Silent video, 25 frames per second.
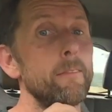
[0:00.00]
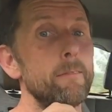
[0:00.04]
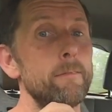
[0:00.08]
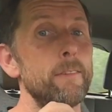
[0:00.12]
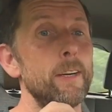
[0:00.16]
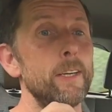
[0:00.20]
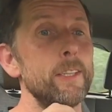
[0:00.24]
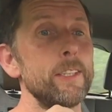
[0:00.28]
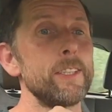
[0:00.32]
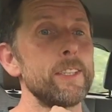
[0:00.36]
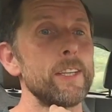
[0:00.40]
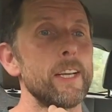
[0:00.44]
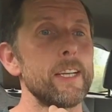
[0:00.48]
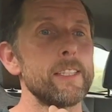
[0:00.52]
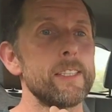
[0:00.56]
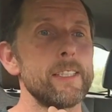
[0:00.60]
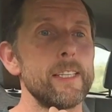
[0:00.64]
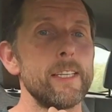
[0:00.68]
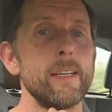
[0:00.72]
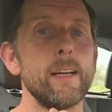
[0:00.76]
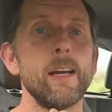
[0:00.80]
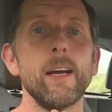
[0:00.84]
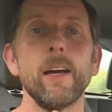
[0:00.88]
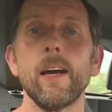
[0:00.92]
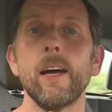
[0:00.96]
Very
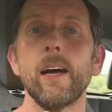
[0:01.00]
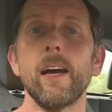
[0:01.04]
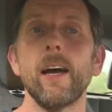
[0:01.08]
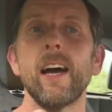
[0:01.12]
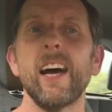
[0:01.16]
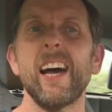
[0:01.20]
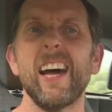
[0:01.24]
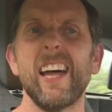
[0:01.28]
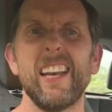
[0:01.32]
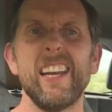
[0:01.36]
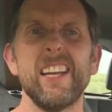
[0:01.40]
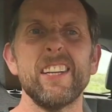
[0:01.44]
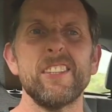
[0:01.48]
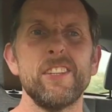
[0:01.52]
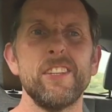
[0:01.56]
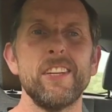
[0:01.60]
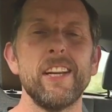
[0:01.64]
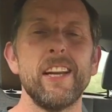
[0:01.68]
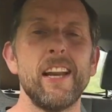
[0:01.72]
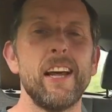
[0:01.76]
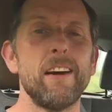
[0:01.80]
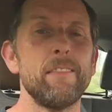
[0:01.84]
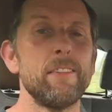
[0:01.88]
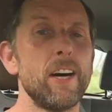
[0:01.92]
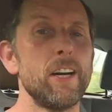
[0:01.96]
sexy, unless you
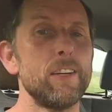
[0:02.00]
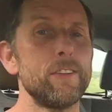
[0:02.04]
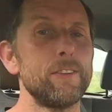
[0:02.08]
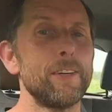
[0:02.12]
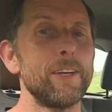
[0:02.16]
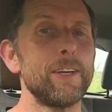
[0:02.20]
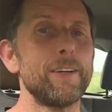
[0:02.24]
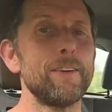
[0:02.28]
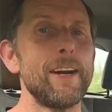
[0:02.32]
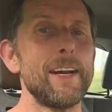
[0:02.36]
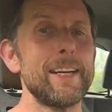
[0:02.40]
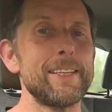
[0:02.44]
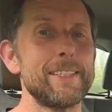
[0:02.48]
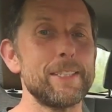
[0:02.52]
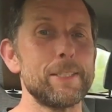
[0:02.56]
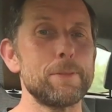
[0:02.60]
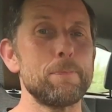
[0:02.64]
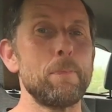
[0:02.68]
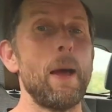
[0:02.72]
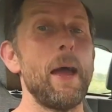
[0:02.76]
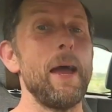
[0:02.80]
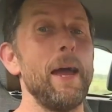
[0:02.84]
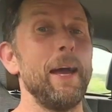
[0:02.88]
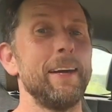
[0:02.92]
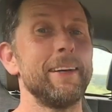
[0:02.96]
didn't have 100 grand to
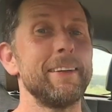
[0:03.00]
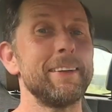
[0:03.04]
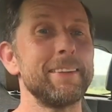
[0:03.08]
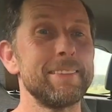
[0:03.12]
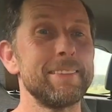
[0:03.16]
spare.